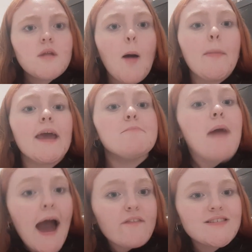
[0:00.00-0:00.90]
But in
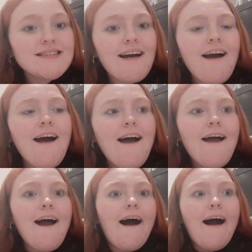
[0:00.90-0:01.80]
maths,
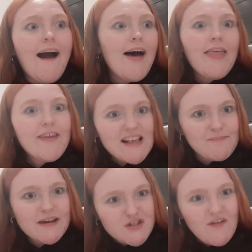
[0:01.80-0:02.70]
this
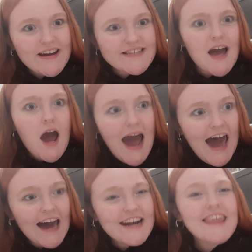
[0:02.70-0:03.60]
bitch raised her
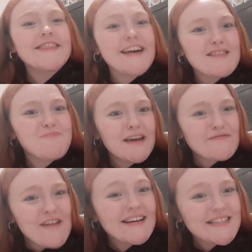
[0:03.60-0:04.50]
hand. This bitch
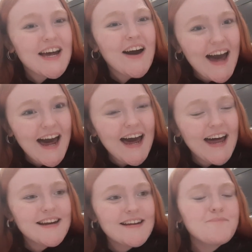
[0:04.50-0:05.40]
raised her
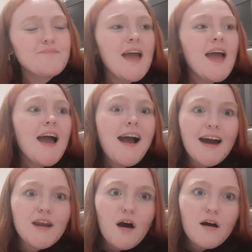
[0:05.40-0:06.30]
hand.
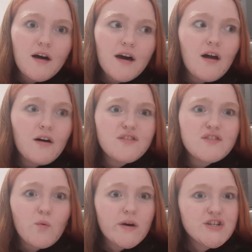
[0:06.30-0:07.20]
And I and answered
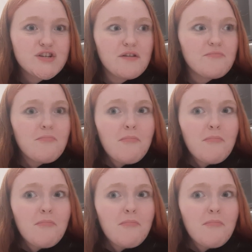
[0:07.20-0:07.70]
the question.